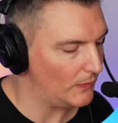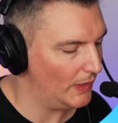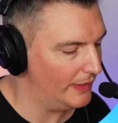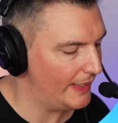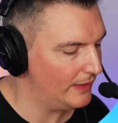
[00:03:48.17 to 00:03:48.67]

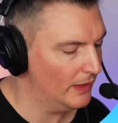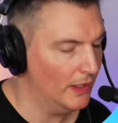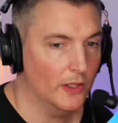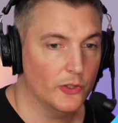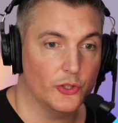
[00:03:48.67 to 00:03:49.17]
And then
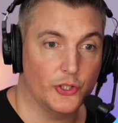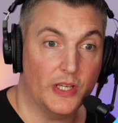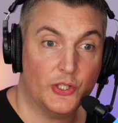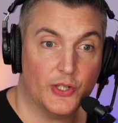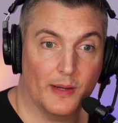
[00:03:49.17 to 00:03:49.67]

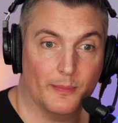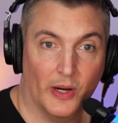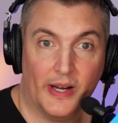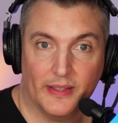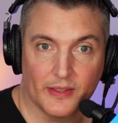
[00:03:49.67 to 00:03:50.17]
G sharp
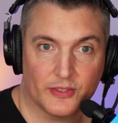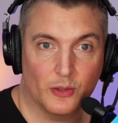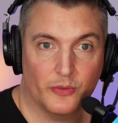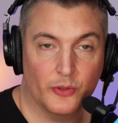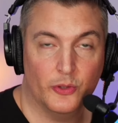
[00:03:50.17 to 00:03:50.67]
minor. So
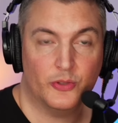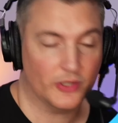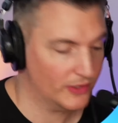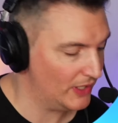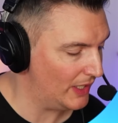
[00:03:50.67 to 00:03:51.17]
if you're new to
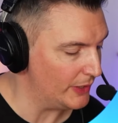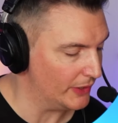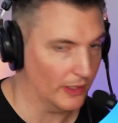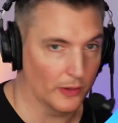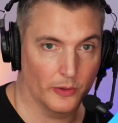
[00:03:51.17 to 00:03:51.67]
guitar, you're going
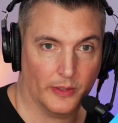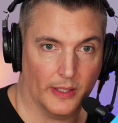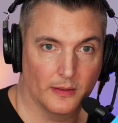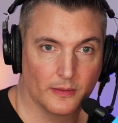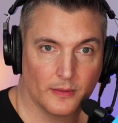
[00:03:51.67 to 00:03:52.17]
to go,
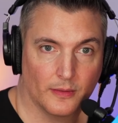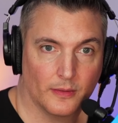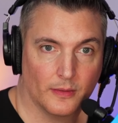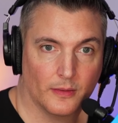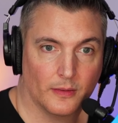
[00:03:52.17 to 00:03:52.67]
okay.
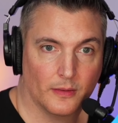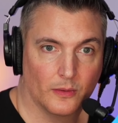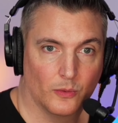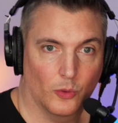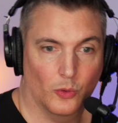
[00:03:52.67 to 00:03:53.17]

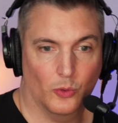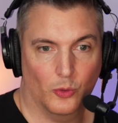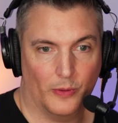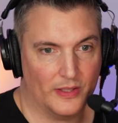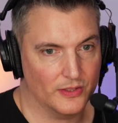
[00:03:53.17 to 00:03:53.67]

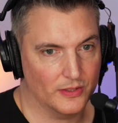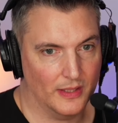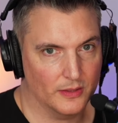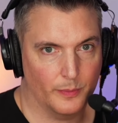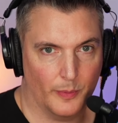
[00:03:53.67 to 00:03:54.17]
Oh, that's
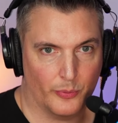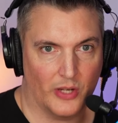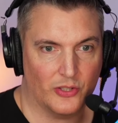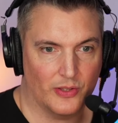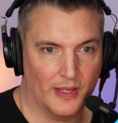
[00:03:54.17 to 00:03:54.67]
a bit of
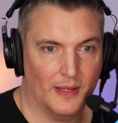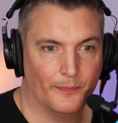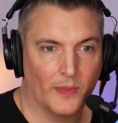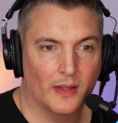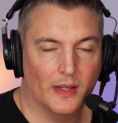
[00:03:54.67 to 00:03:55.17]
pressure there.
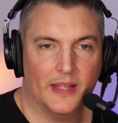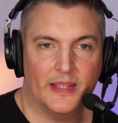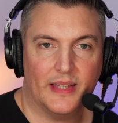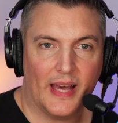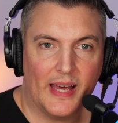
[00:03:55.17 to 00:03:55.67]
And
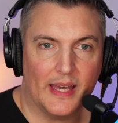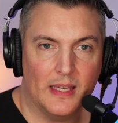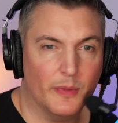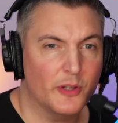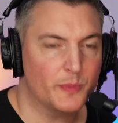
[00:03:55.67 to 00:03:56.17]
then
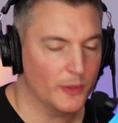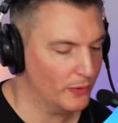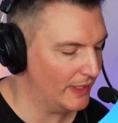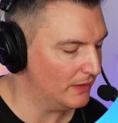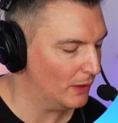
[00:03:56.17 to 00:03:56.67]
A, most people
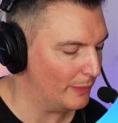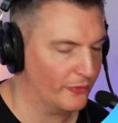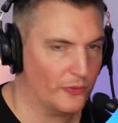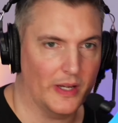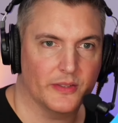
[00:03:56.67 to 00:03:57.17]
then go up a
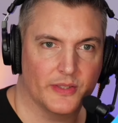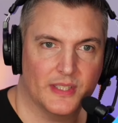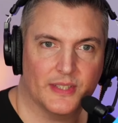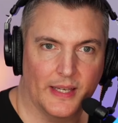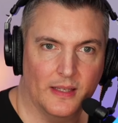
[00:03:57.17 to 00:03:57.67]
fret to
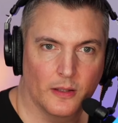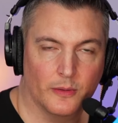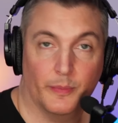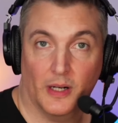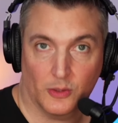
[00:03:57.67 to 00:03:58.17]
this A on
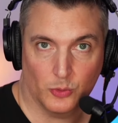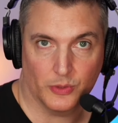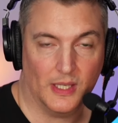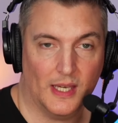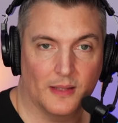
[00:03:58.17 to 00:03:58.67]
the bar chord
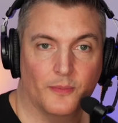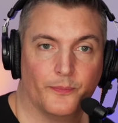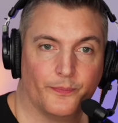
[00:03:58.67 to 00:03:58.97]
again.